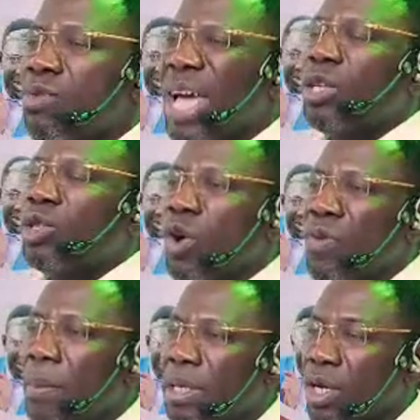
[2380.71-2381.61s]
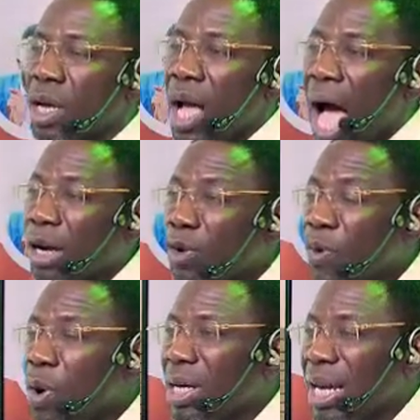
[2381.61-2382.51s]
Thank you so very much. I look
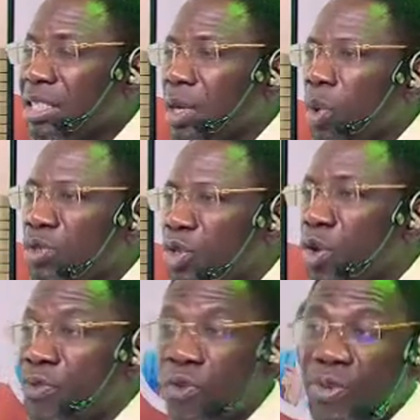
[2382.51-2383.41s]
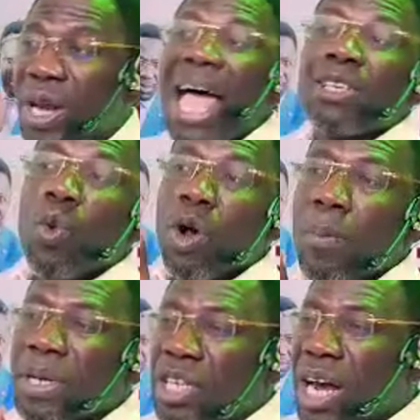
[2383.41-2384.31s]
forward to connecting with you. If you feel like you want to
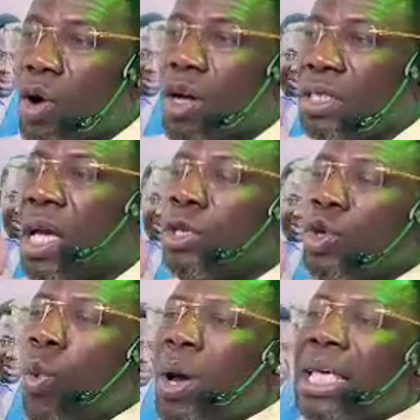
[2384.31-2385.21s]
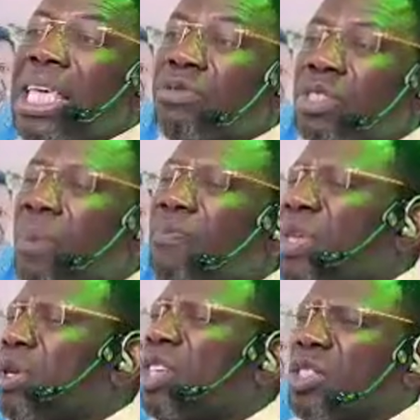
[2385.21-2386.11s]
be generous, you want to give
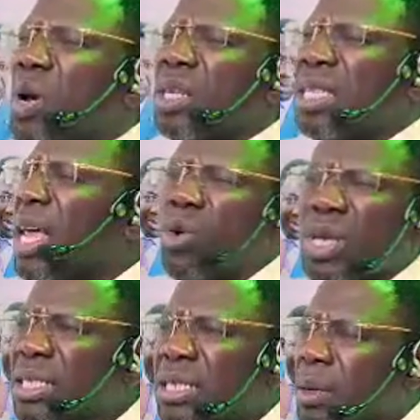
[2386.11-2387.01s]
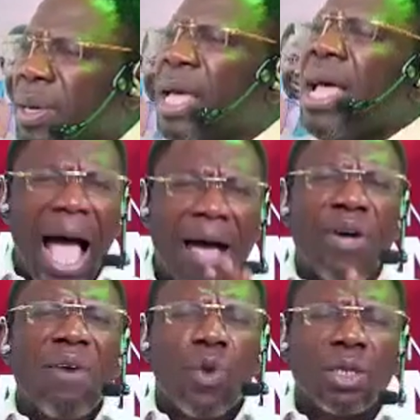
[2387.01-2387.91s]
something, you just want to say, look, listen to me.
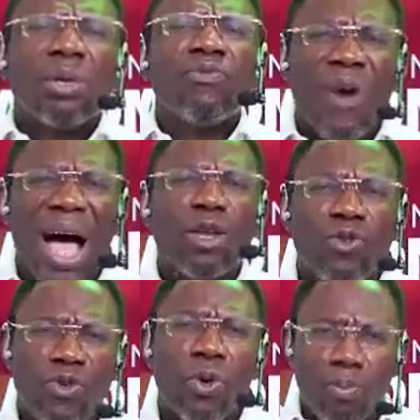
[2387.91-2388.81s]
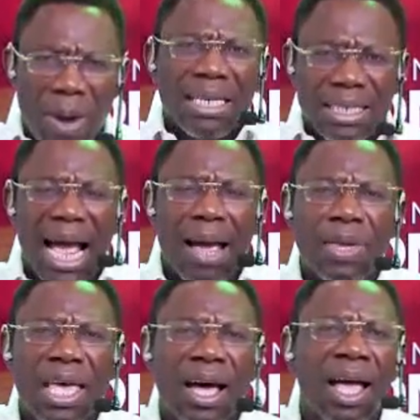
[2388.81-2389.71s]
I've gotten value for my time
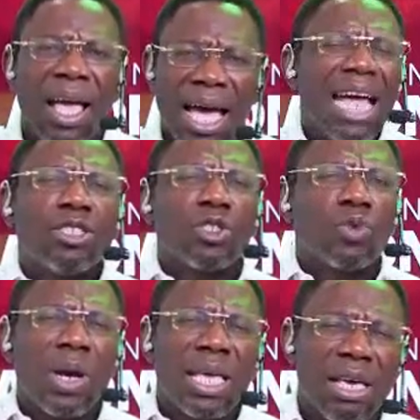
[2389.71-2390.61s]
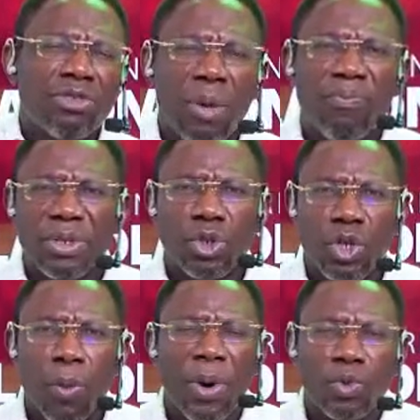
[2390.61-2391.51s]
here, and I just want to give something to
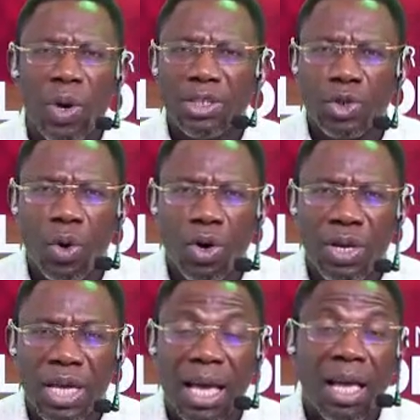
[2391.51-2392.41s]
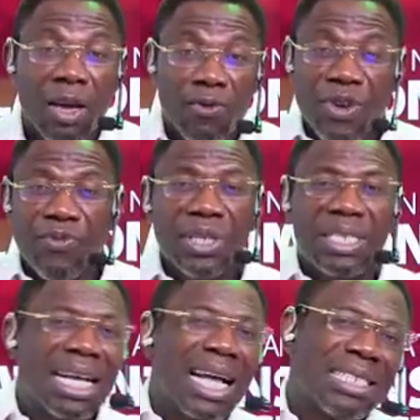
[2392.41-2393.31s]
support what is going on here. Feel free,
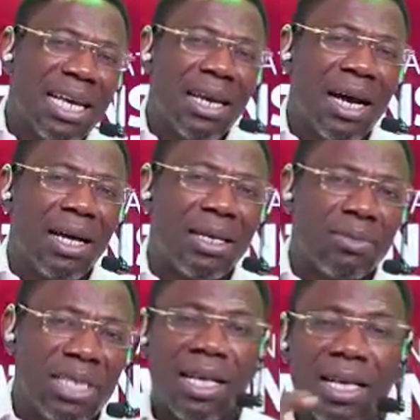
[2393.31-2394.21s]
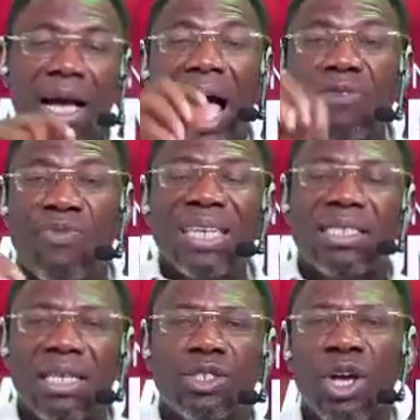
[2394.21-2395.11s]
take
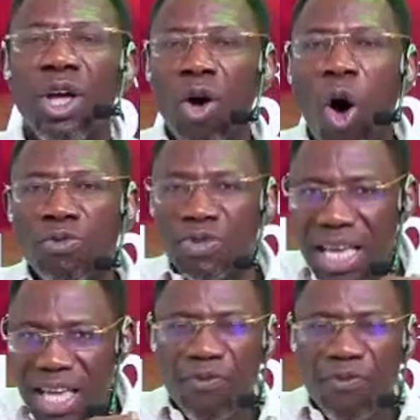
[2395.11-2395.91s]
advantage of the